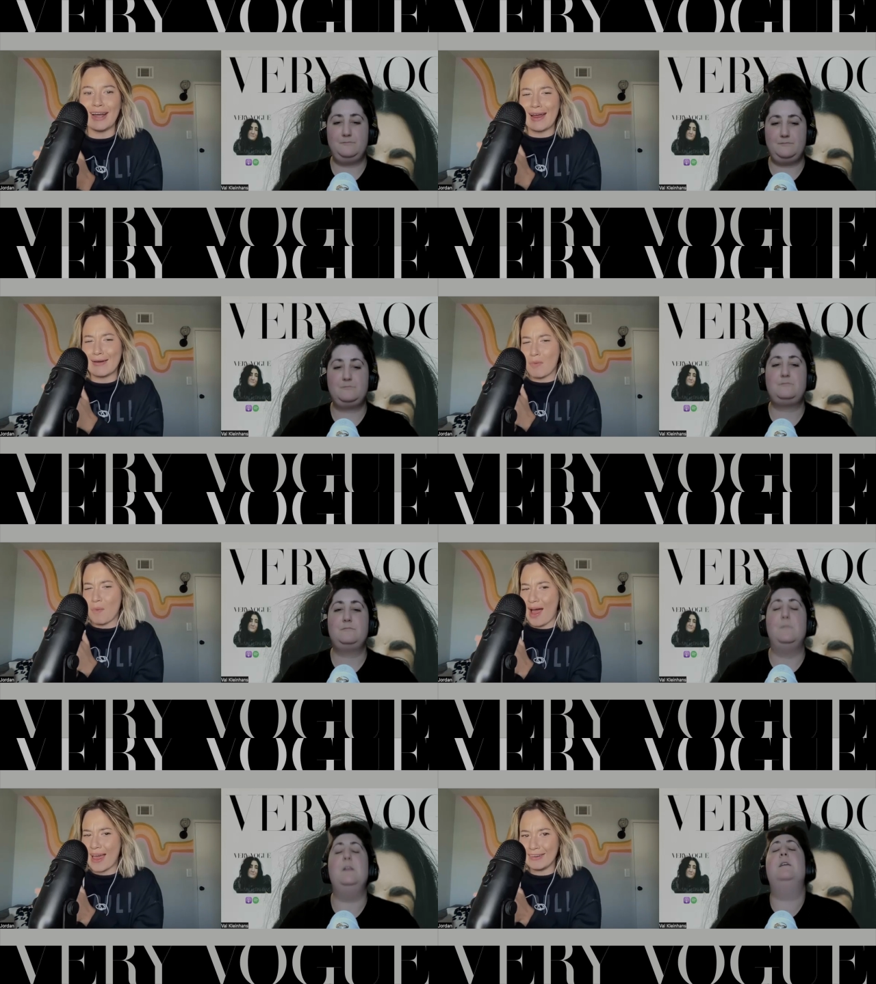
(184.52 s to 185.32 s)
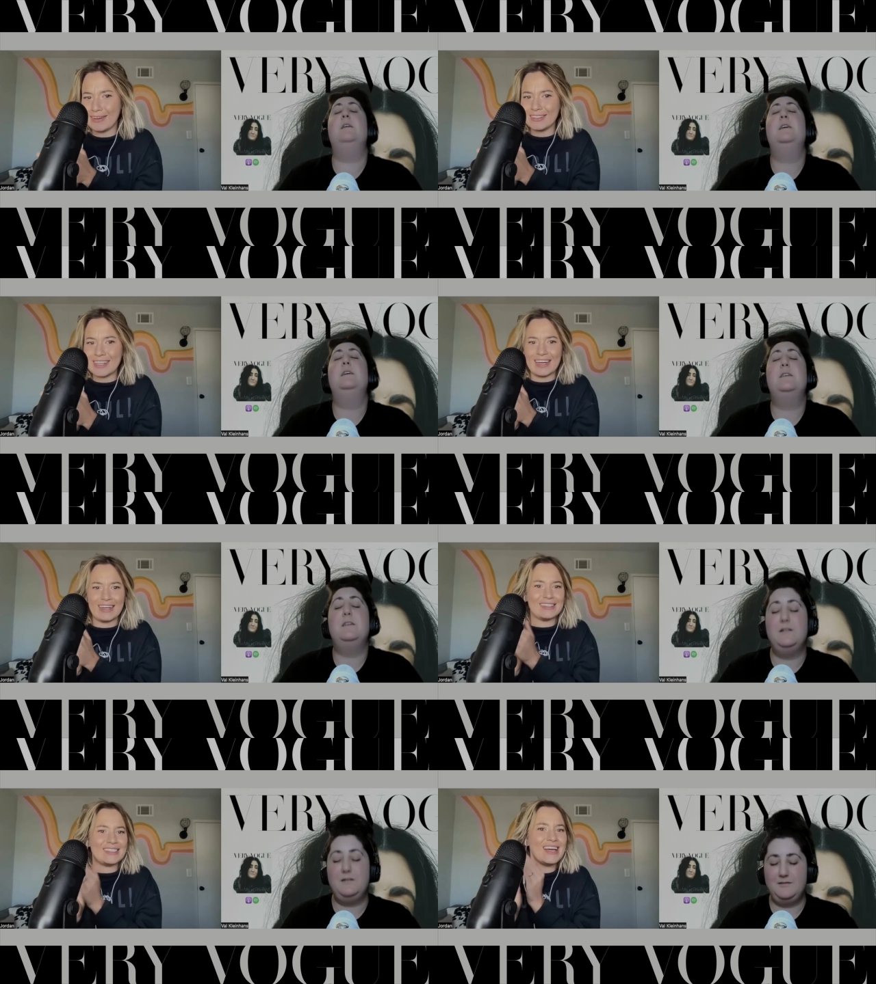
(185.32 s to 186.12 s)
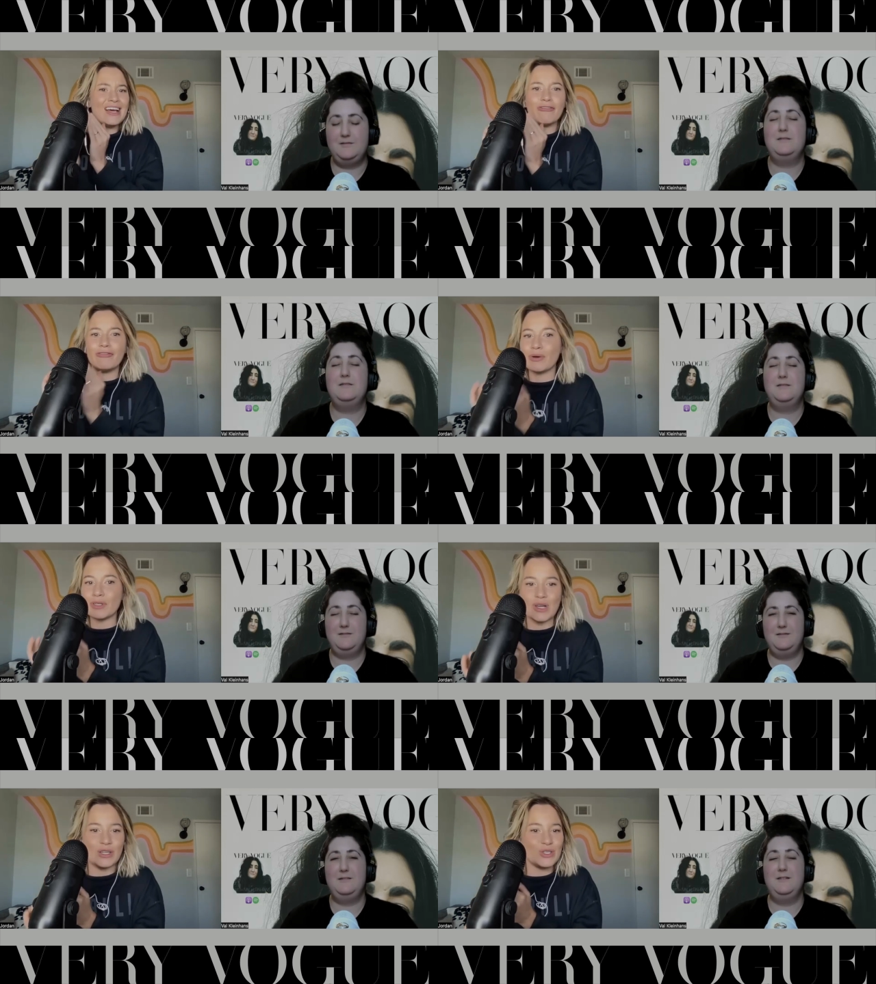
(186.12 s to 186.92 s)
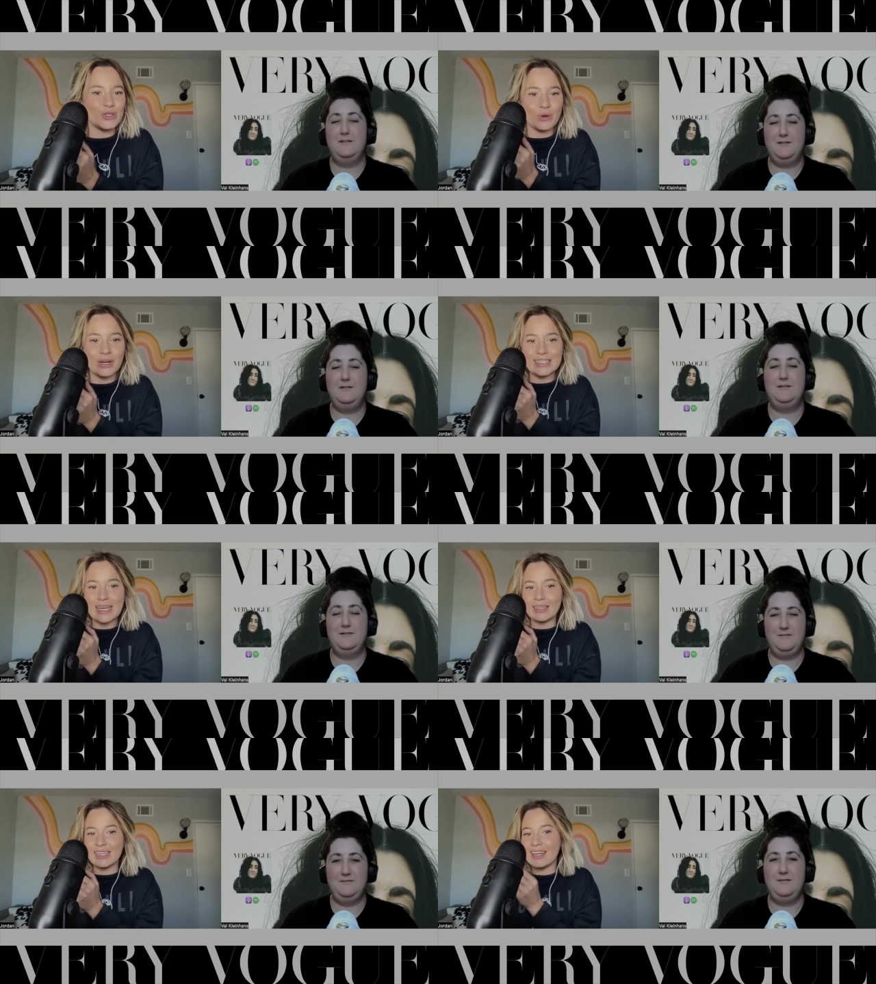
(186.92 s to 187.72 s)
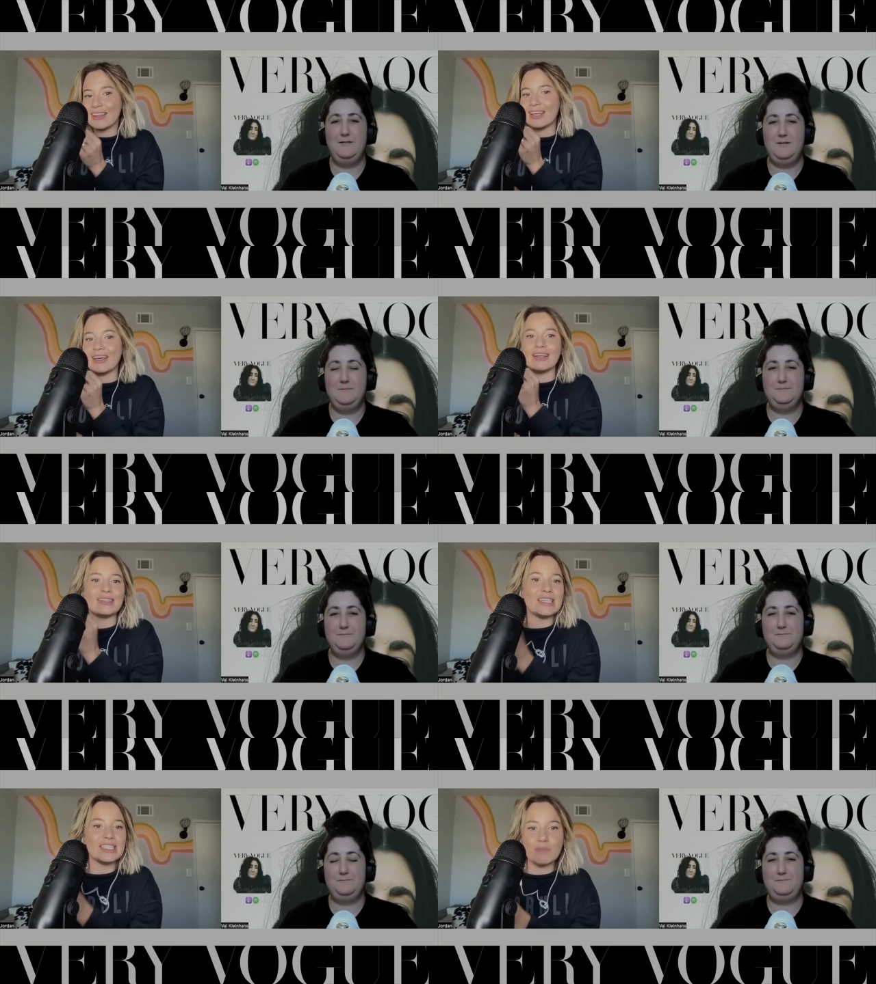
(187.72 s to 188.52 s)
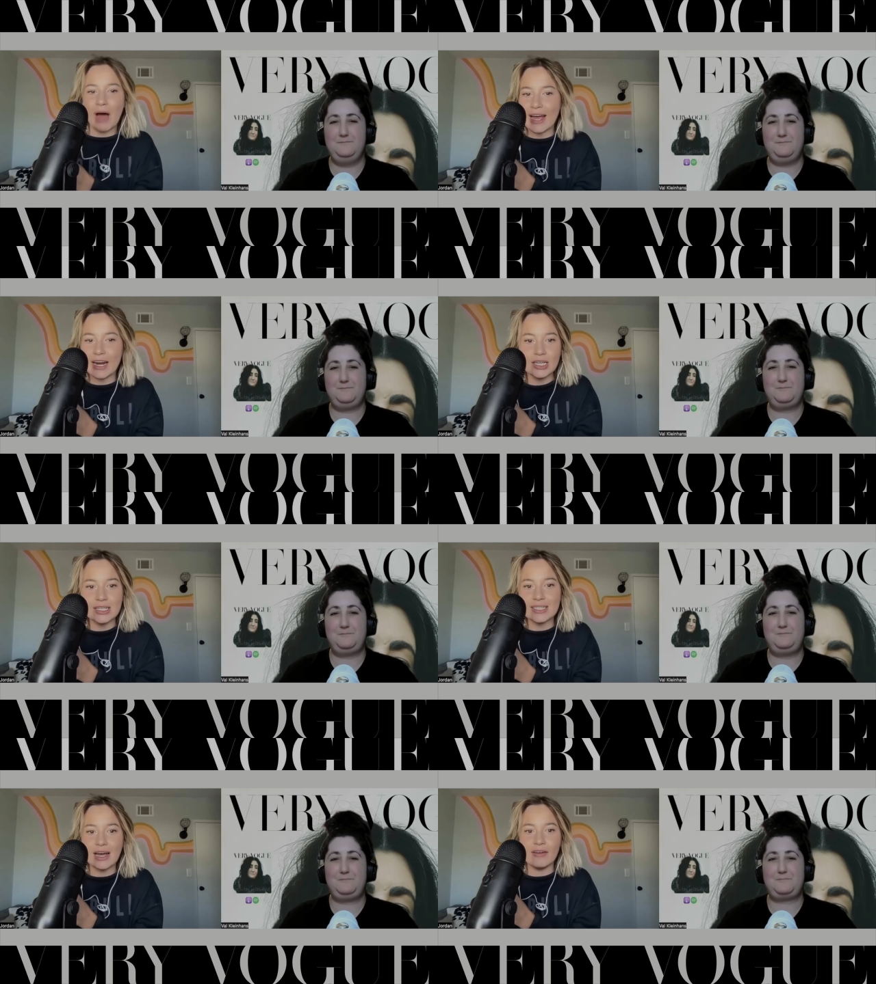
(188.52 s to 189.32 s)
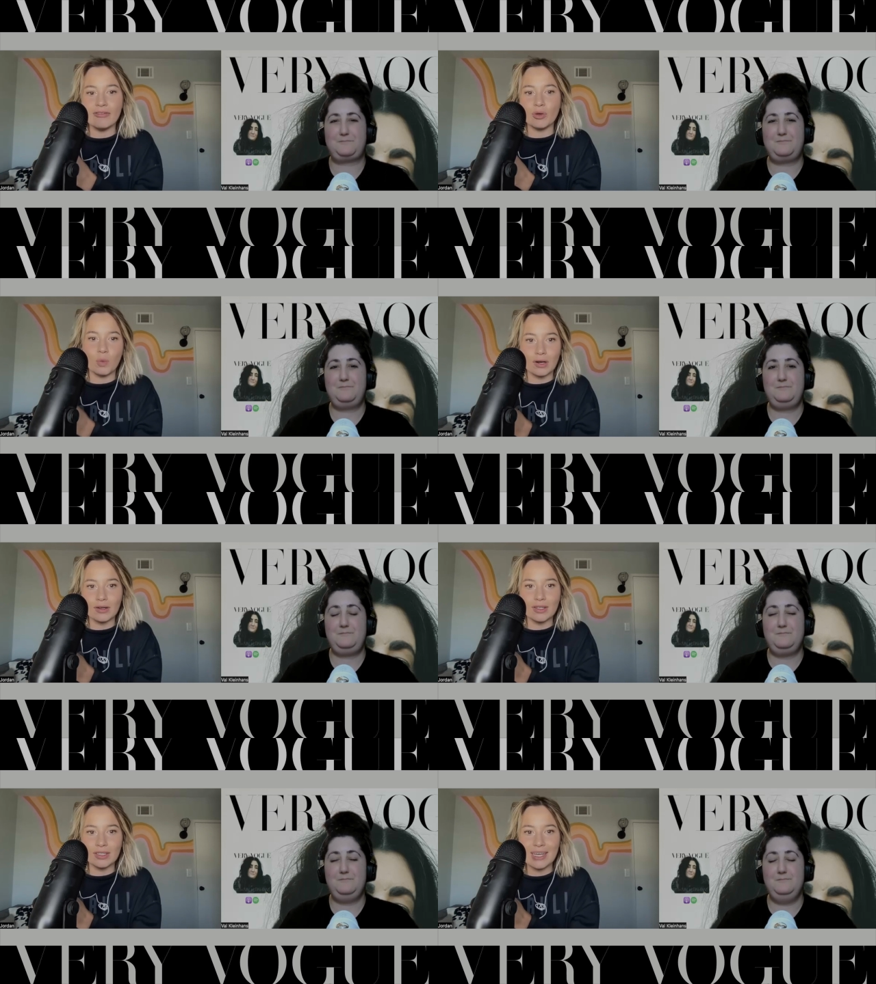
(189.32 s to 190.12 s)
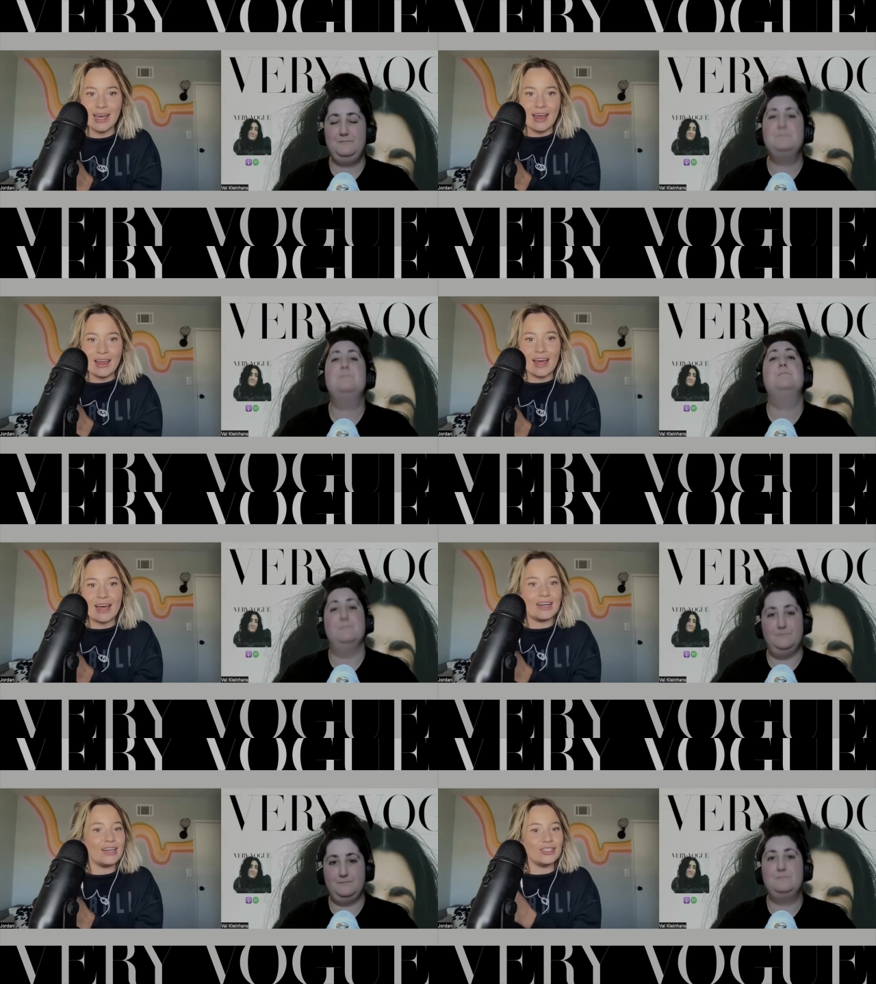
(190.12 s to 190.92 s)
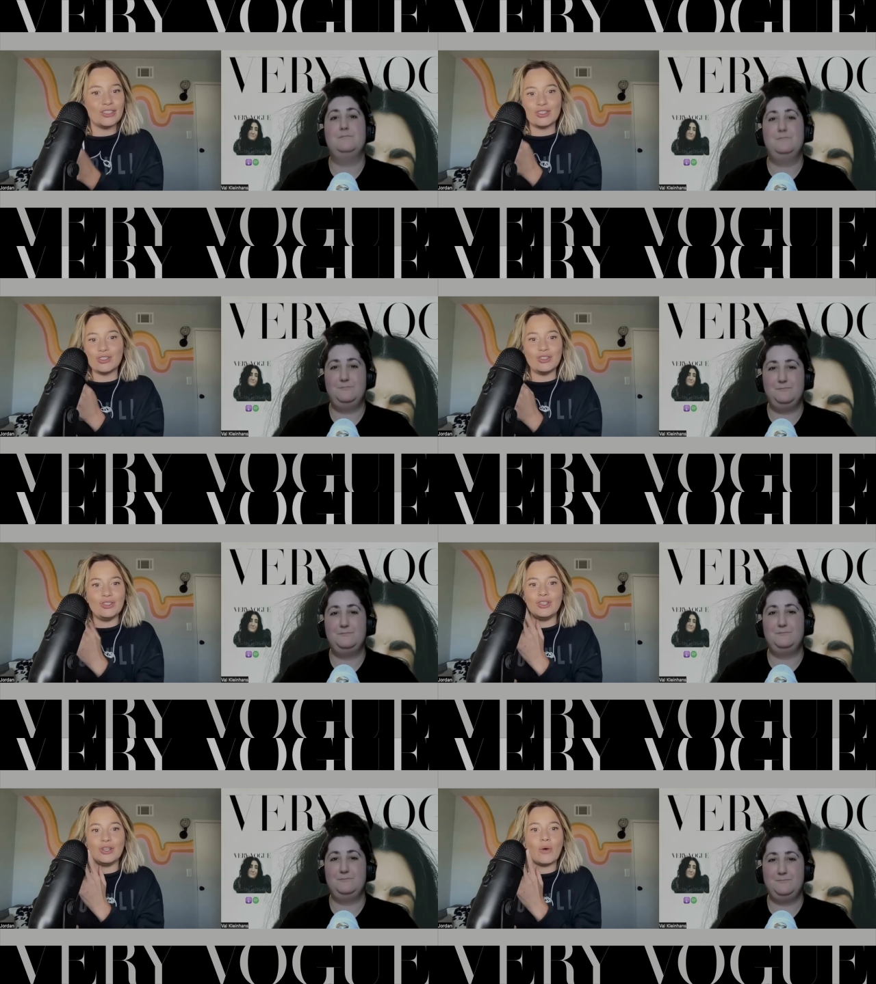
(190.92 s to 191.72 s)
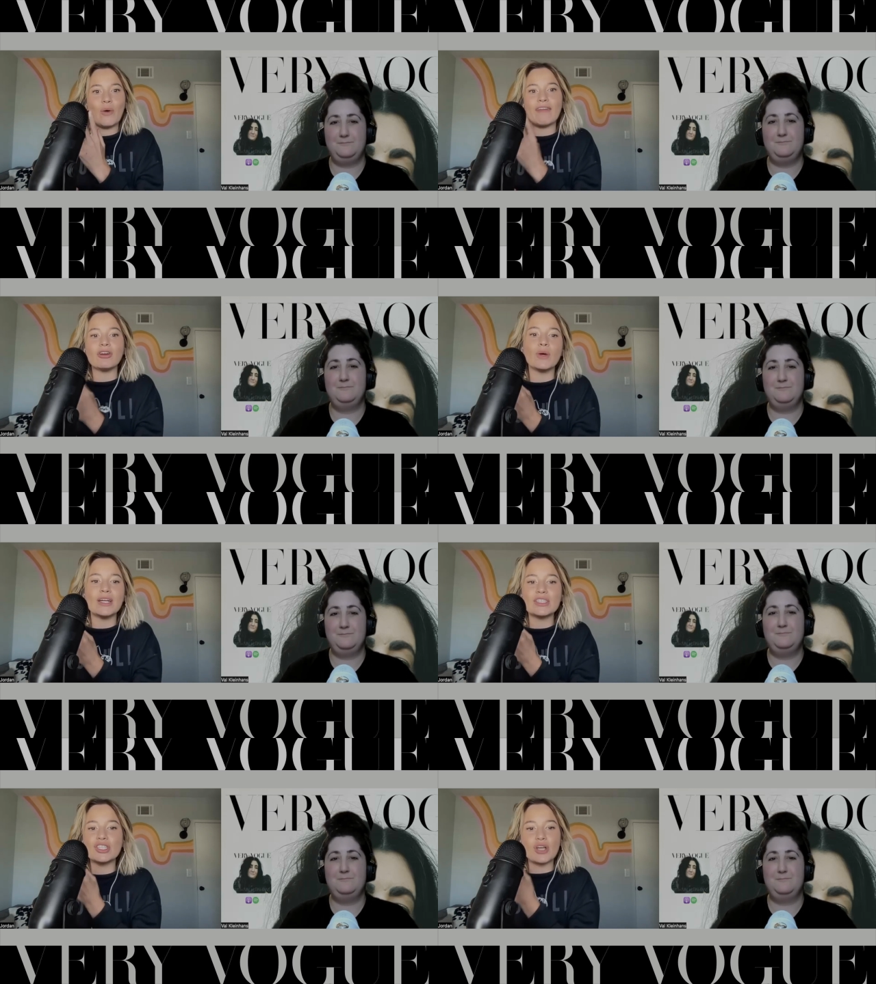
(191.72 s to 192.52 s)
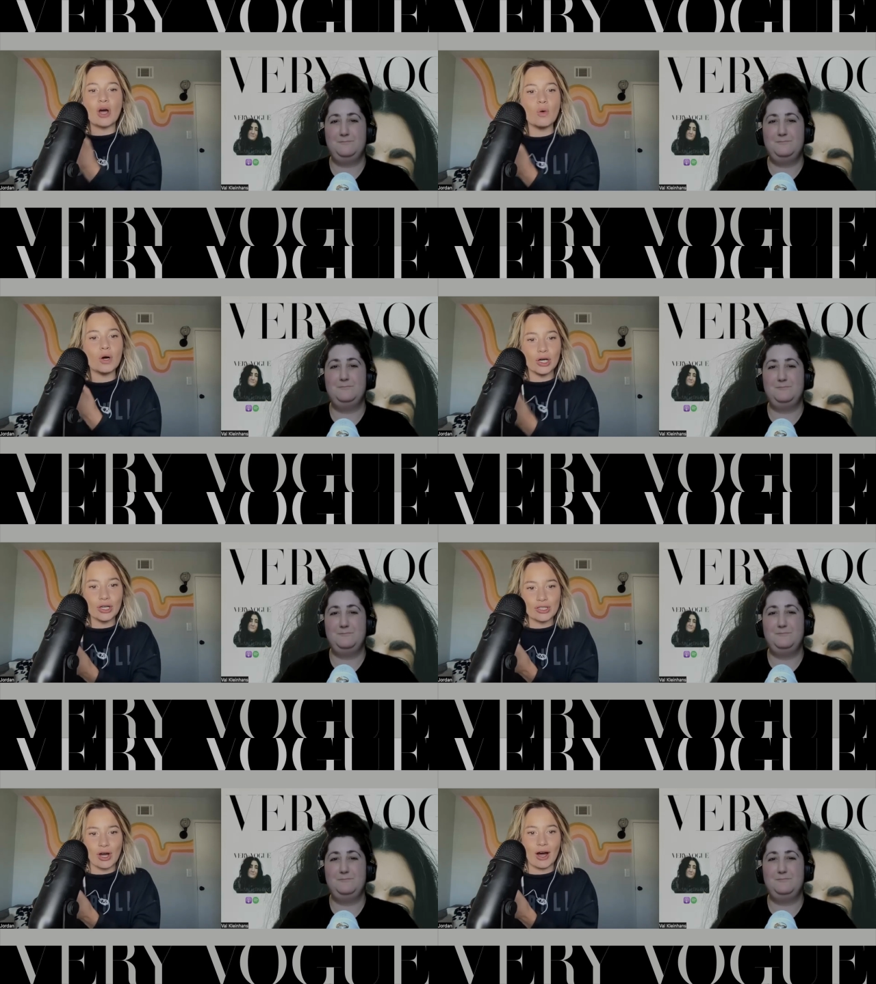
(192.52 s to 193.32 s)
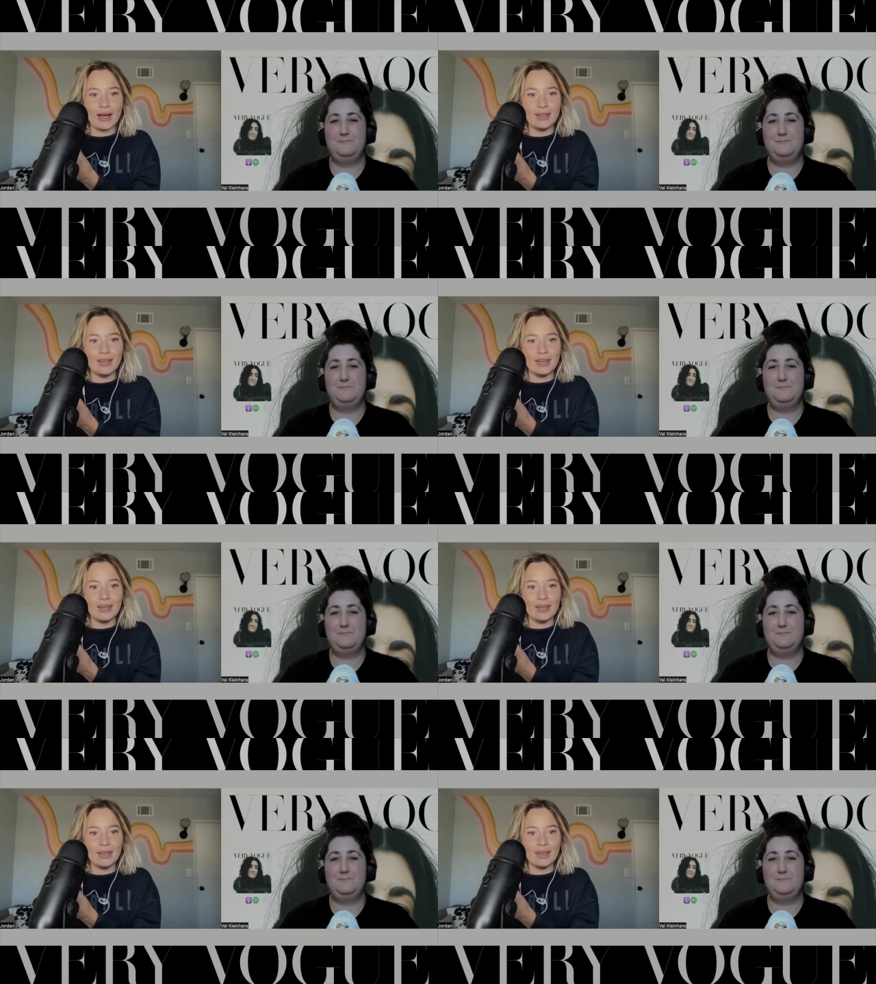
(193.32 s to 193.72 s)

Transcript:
Speaker 1: and wild and focused on storytelling, the Elyse Myers of the world that, you know, everyone is so hooked on.